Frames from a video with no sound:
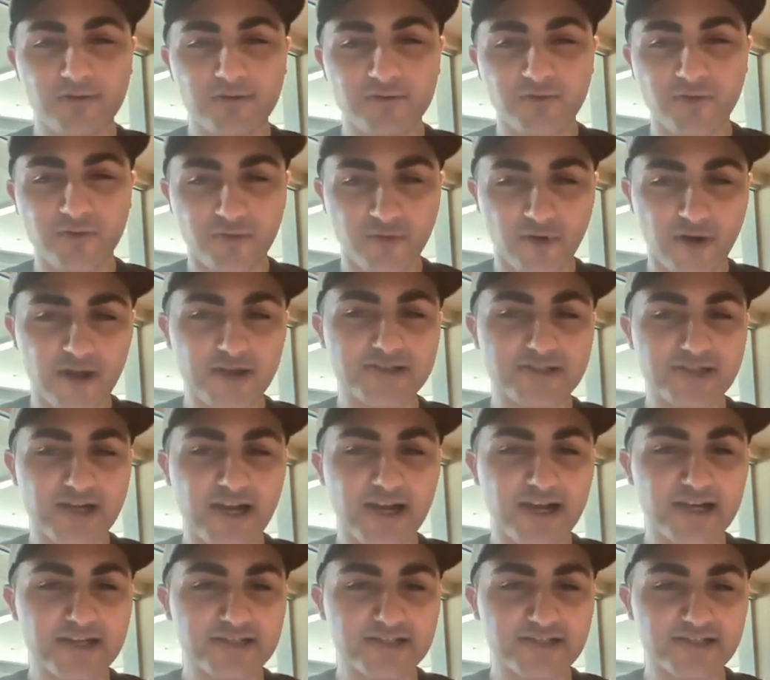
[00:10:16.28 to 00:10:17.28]
the
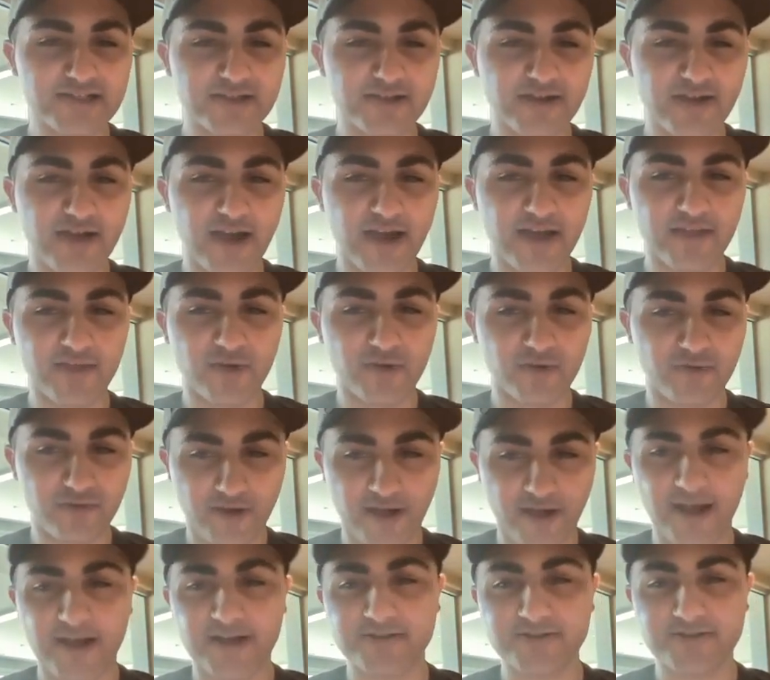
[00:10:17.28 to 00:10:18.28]
franchise and their
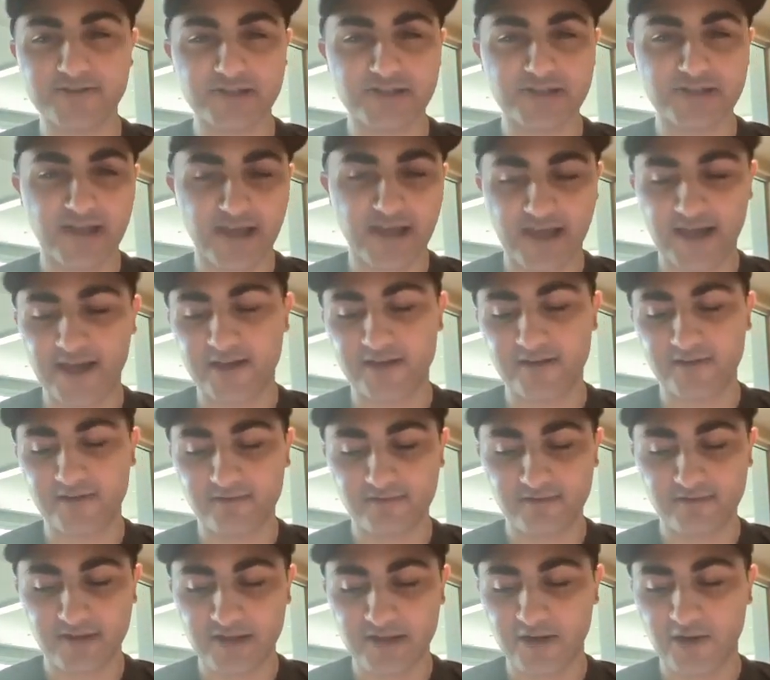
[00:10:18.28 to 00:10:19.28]
fans
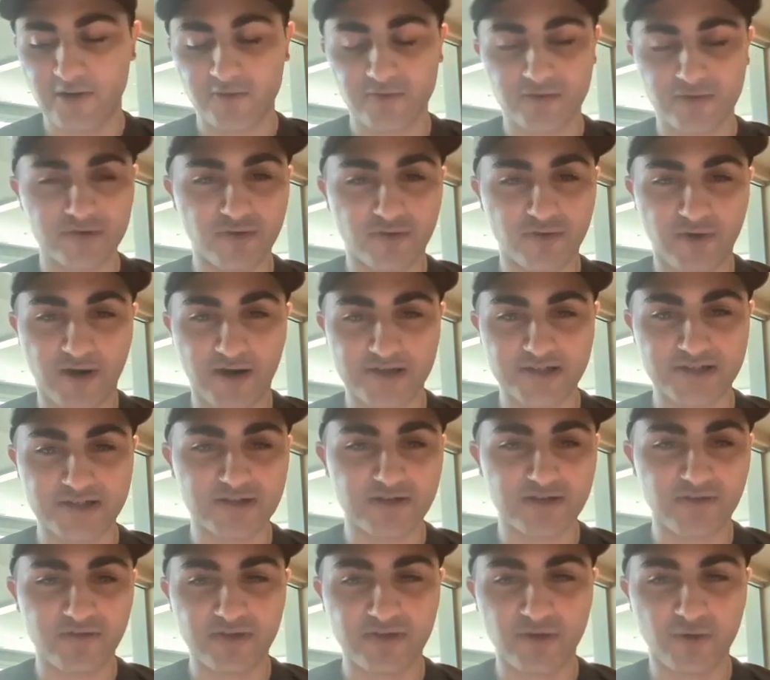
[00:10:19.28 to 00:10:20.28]
and, you know, the
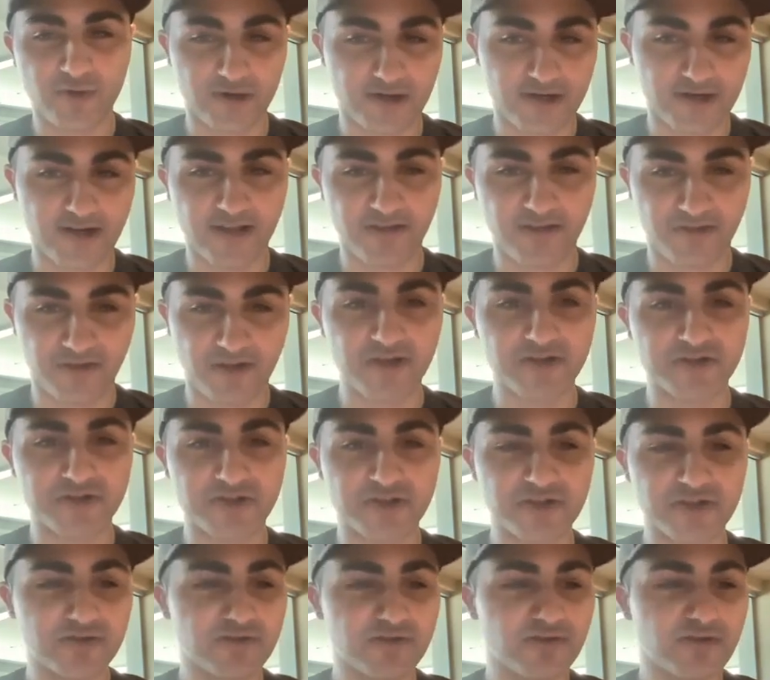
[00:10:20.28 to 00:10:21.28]
direction of the
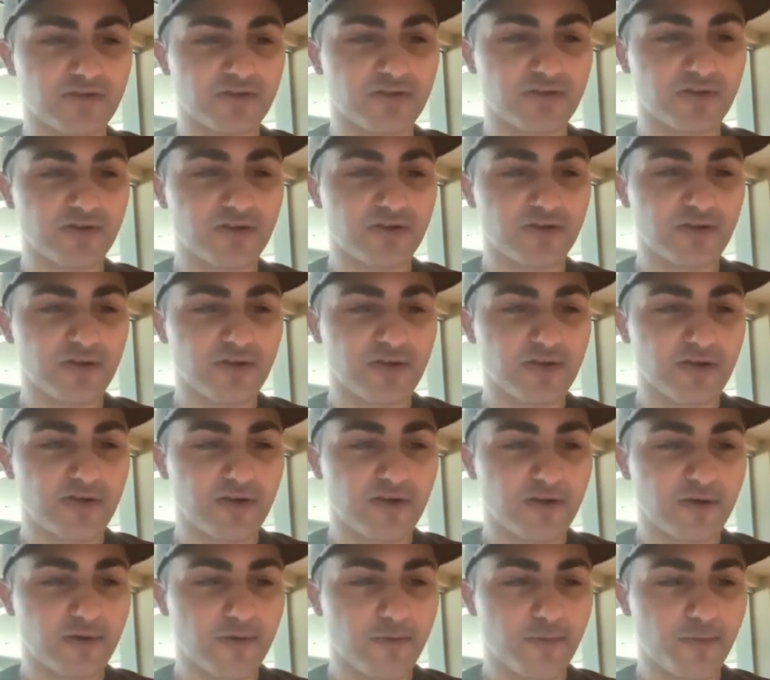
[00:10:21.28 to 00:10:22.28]
organization,
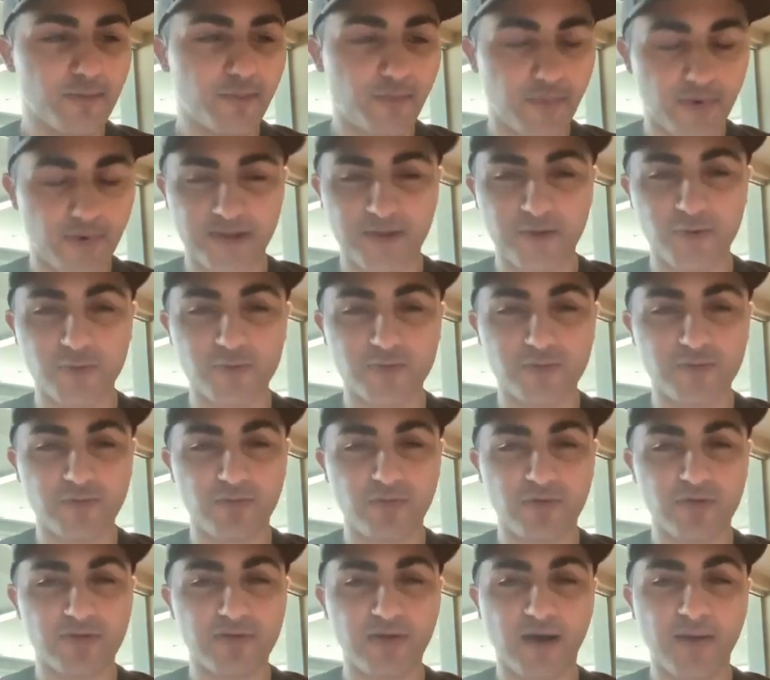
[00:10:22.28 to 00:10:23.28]
but you
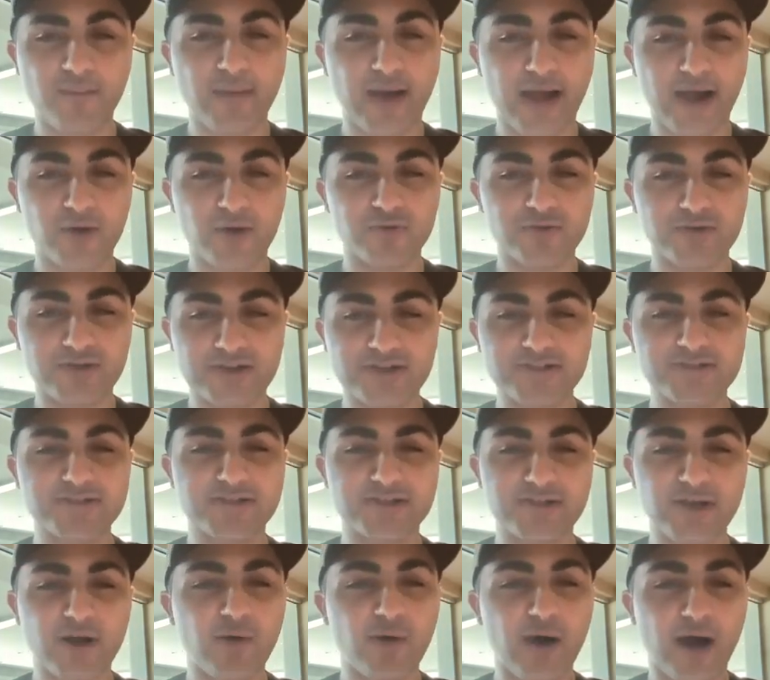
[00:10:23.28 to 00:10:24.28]
somehow did
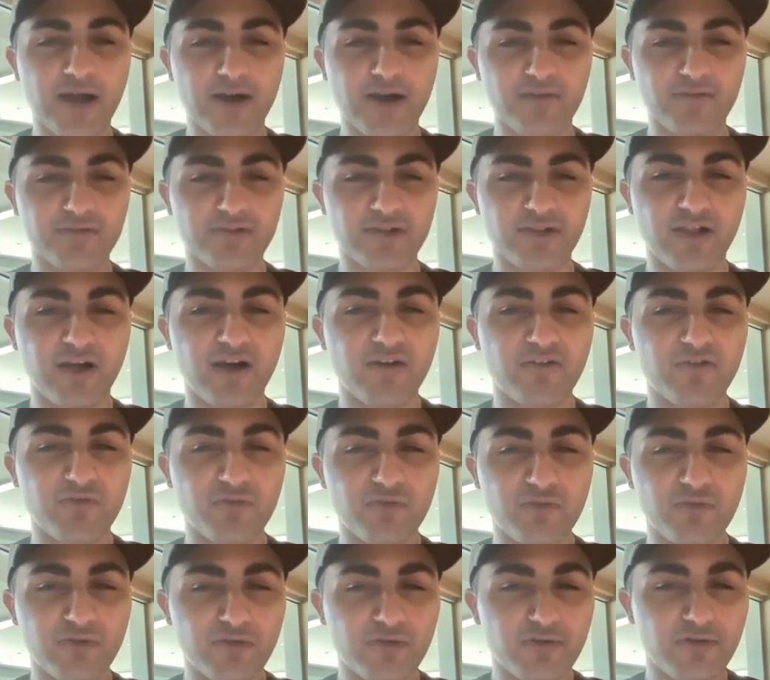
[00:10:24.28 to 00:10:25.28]
so out of love,
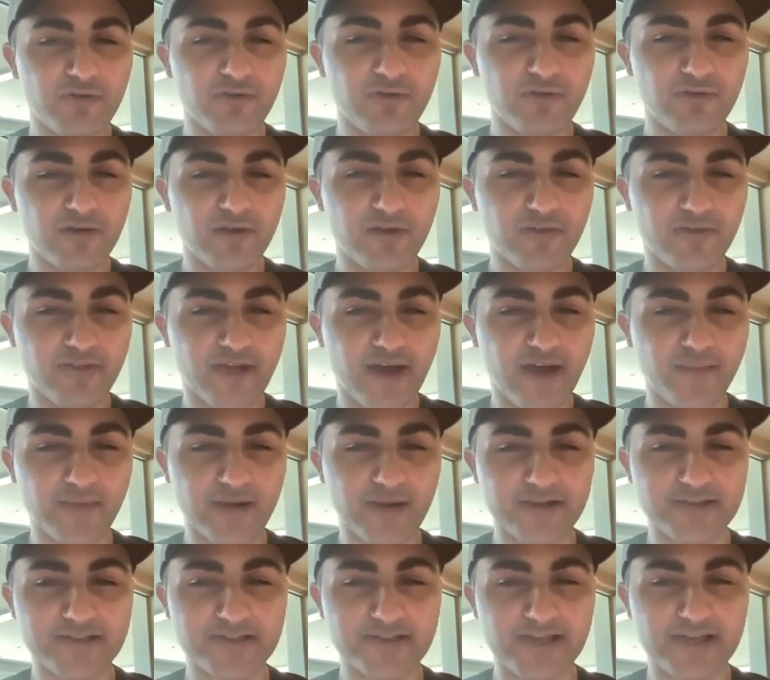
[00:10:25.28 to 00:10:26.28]
if that
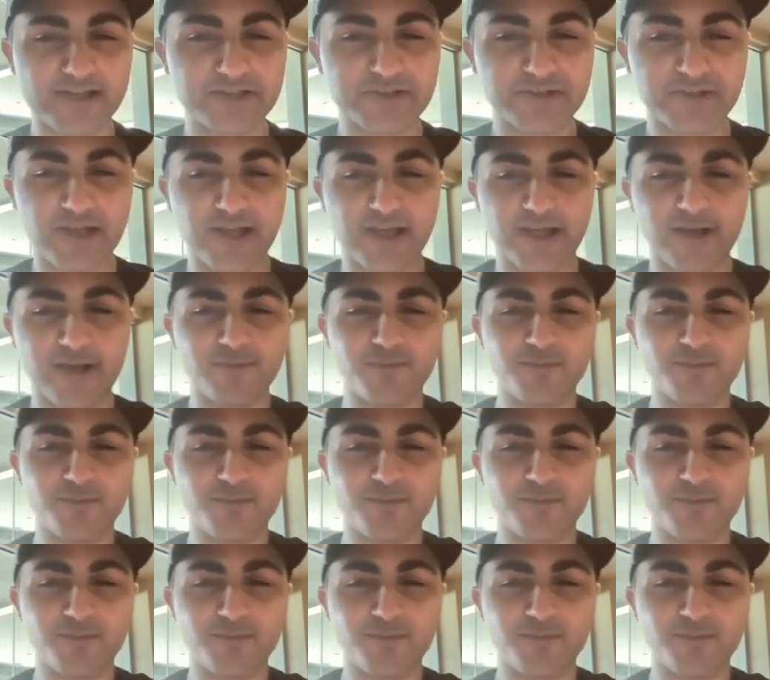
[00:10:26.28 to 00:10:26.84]
makes sense. Yeah. Like,